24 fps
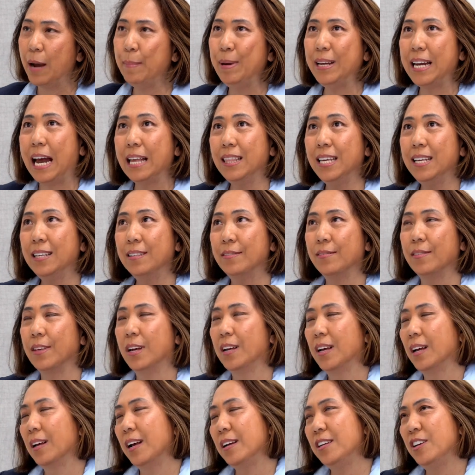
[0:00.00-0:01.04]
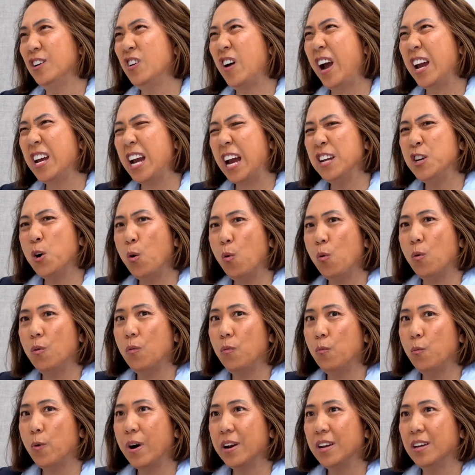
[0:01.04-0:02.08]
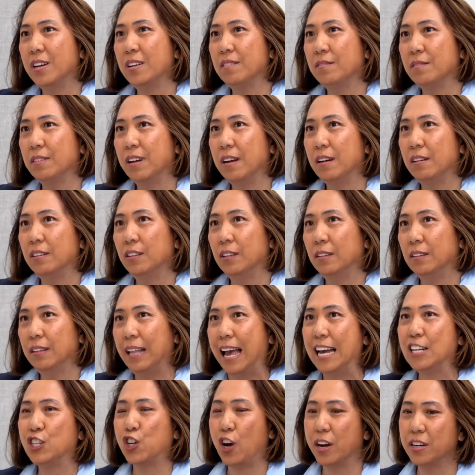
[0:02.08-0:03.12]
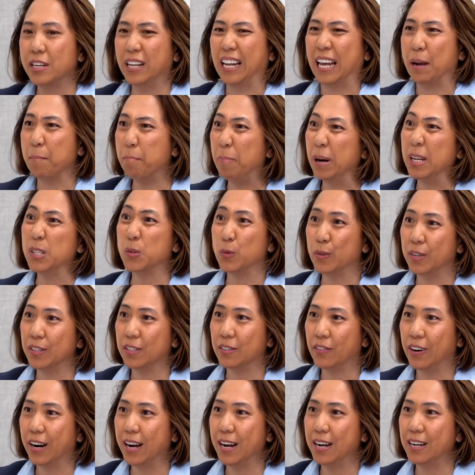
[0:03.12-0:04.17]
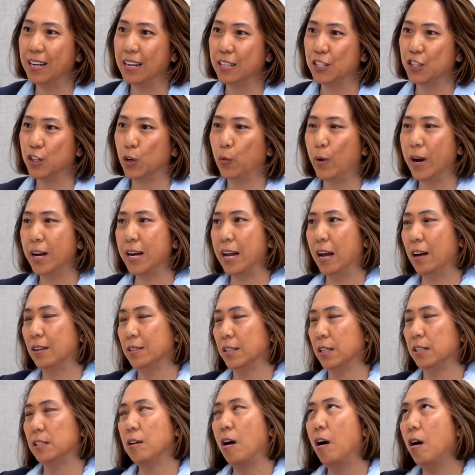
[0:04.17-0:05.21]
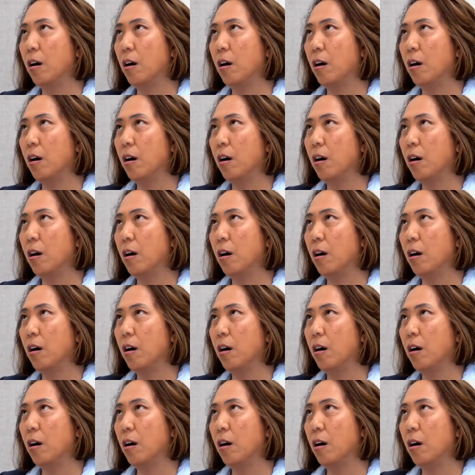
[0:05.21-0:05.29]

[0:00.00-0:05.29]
I mean, I think, I don't want to latch on to buzzwords, right? And so right now it's